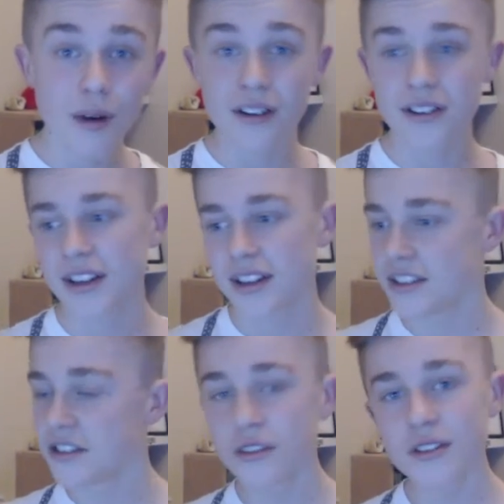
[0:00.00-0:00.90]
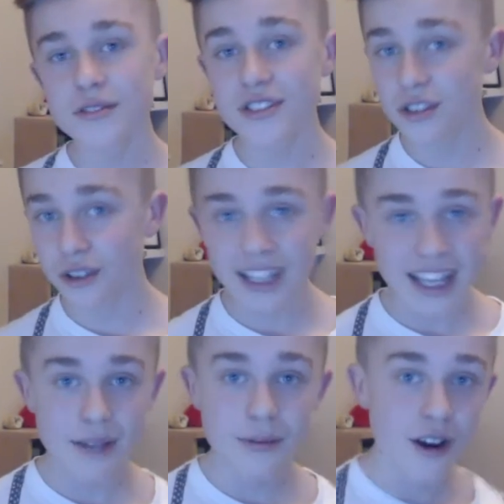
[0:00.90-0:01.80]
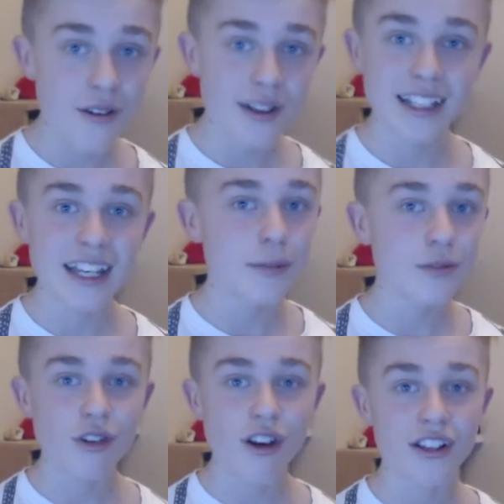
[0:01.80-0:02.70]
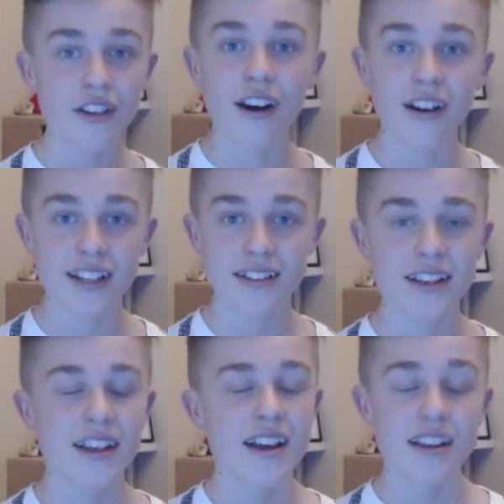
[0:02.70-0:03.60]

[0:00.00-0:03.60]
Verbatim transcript: but you know, you've just got to keep going, keep trying your hardest,